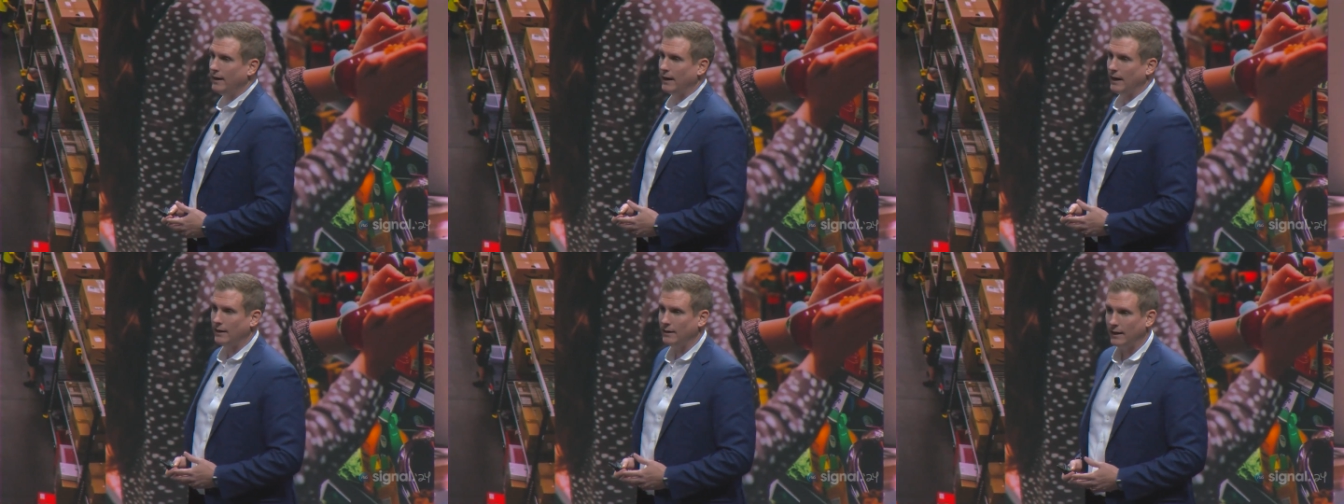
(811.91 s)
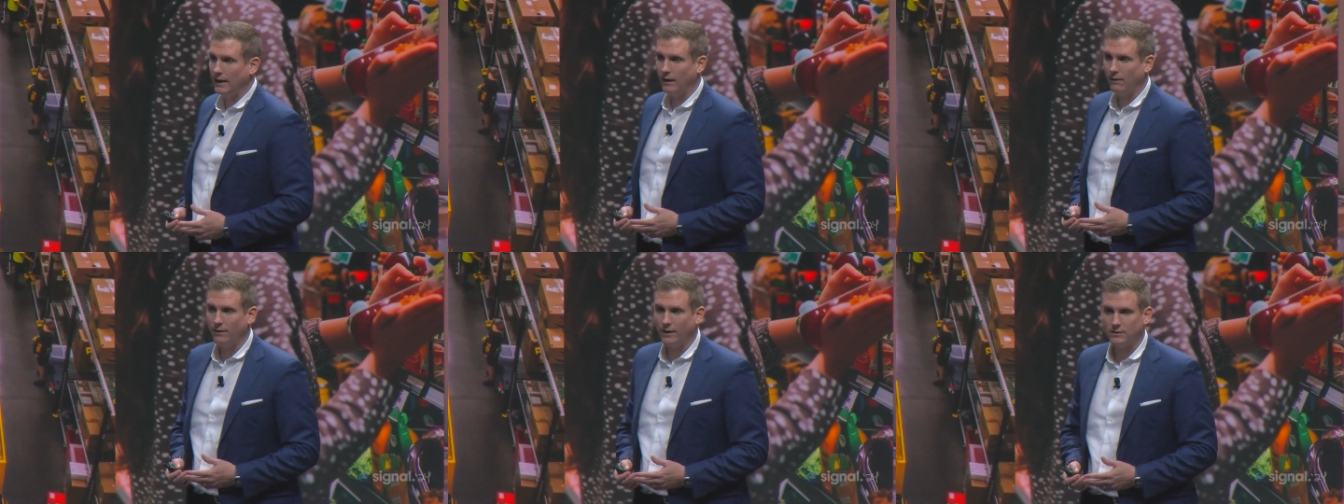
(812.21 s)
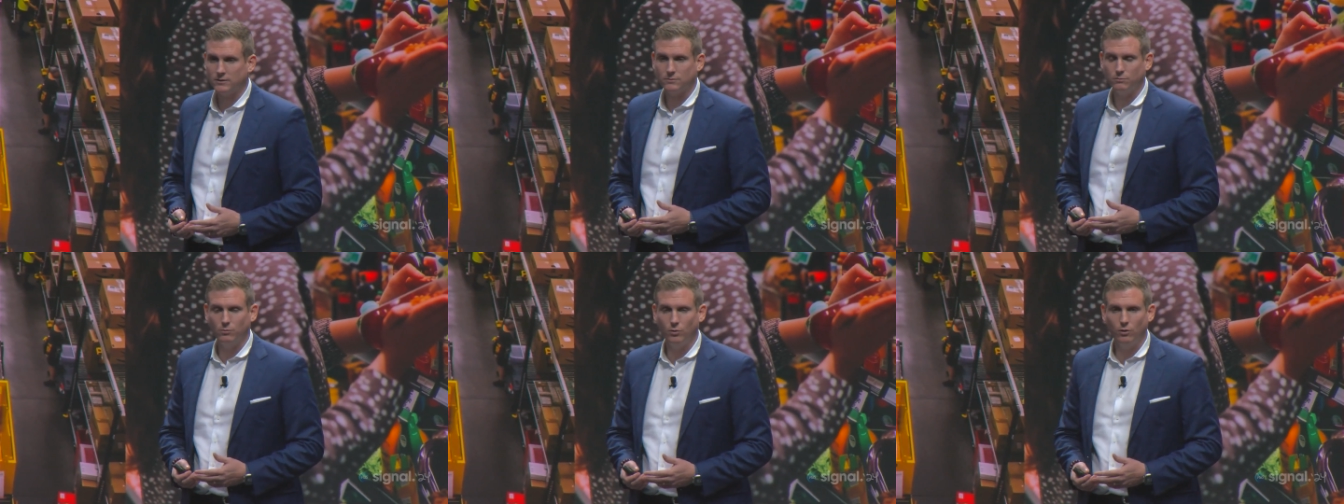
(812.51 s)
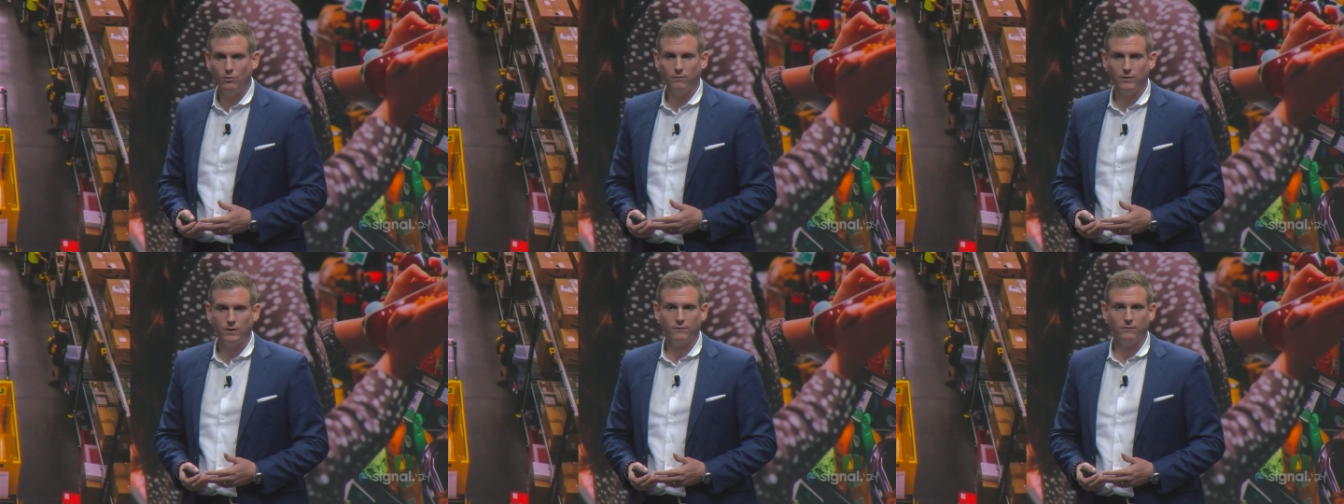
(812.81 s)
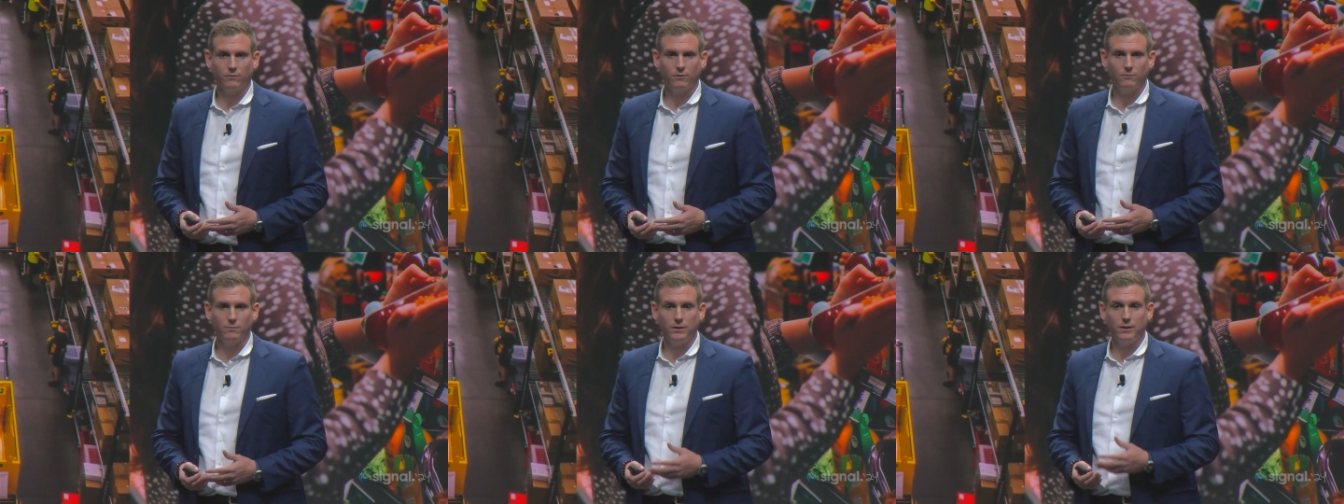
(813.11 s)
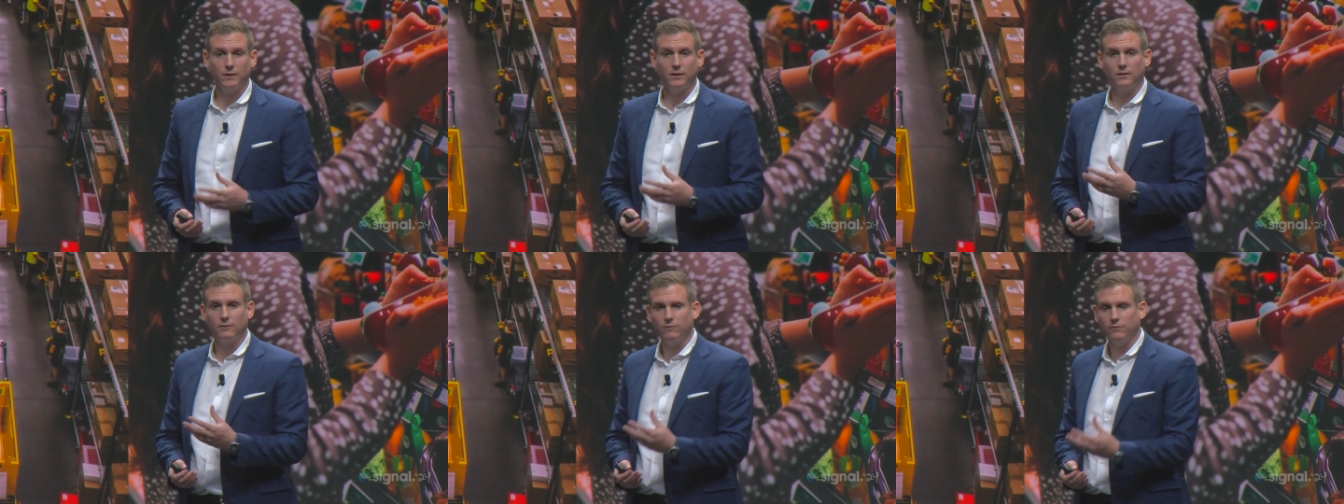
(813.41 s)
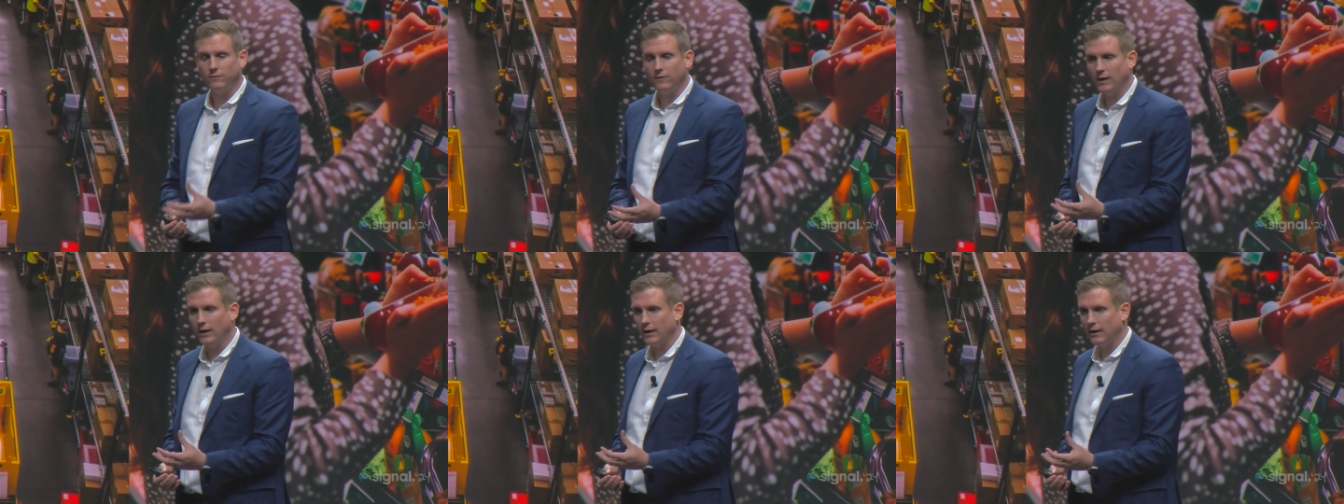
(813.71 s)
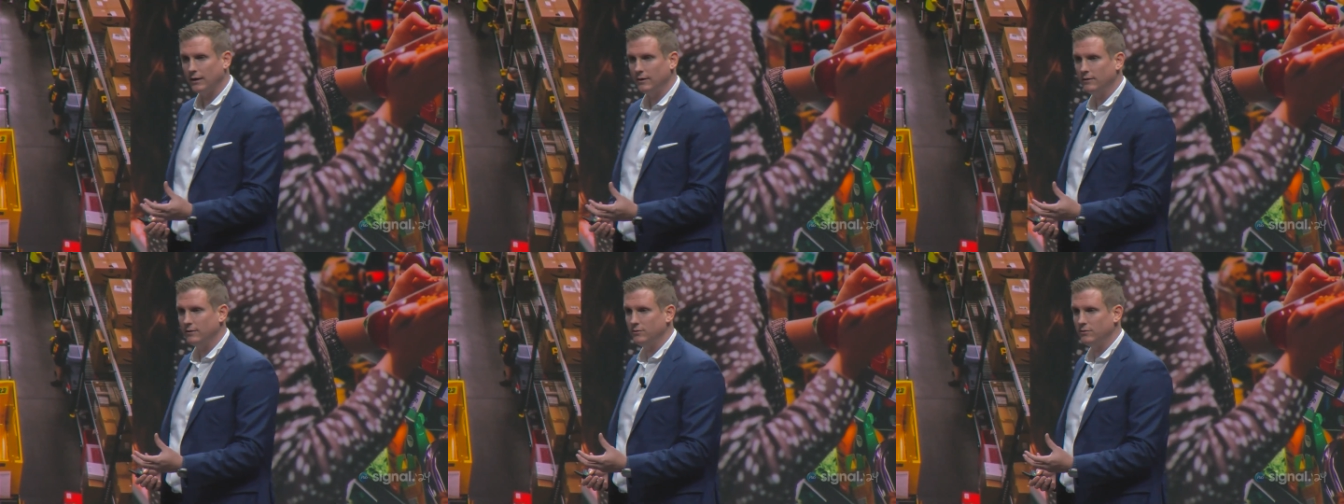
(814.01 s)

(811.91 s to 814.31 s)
And now that's moving from being confined